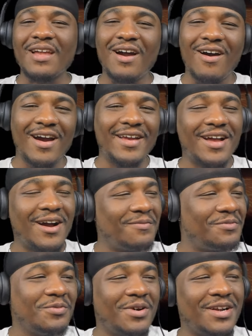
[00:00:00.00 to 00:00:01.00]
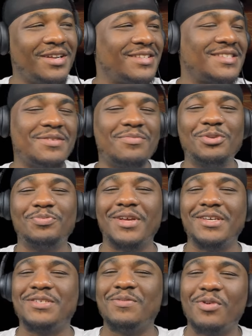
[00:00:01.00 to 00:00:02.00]
Alright y'all, if you want to see me
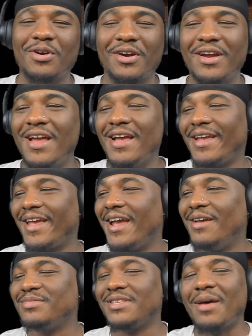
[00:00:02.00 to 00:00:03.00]
play some more games,